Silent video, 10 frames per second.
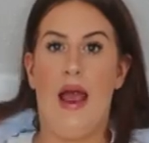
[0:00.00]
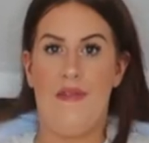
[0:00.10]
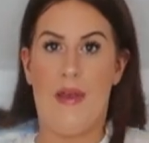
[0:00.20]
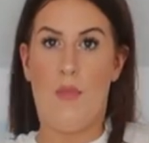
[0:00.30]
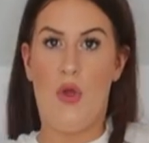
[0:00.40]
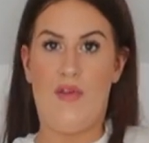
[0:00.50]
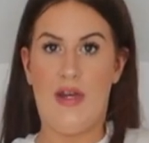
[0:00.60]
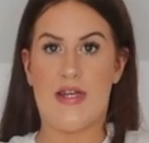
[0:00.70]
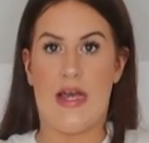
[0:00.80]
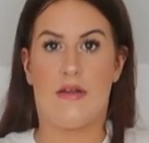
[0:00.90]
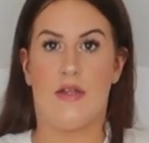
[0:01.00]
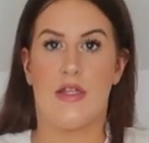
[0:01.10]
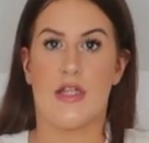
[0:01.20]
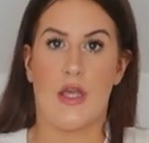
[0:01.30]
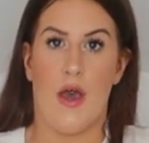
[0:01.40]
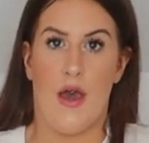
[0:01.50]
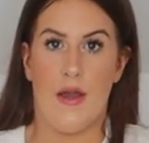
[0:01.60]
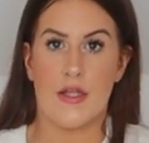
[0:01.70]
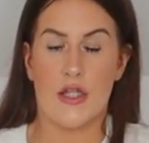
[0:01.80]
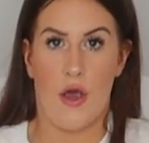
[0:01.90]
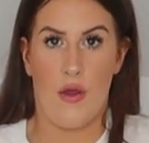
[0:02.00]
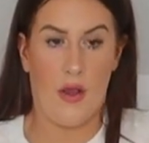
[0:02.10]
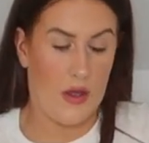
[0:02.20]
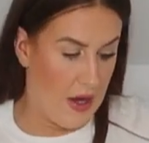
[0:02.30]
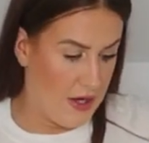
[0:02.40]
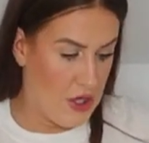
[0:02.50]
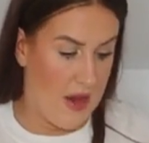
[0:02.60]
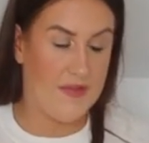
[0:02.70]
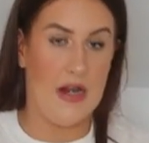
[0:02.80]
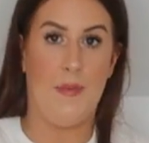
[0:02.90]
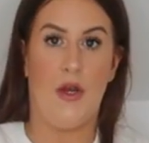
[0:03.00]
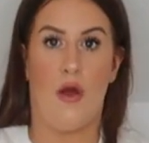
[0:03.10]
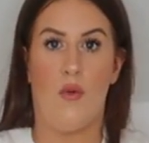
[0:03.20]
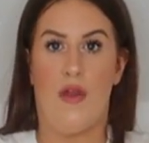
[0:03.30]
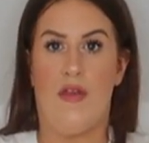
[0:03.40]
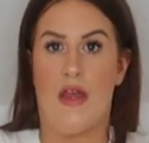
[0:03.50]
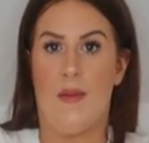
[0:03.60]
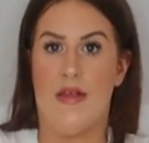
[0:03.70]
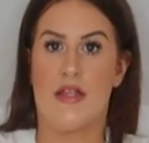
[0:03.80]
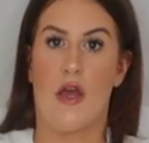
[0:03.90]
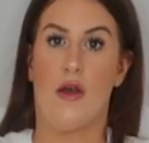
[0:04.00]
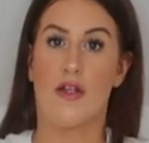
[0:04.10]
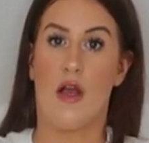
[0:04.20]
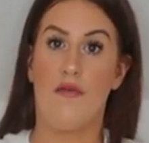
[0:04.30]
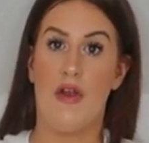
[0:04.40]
And then moving down to the skirt. So guys, you have to let me know what you think about the skirt, because I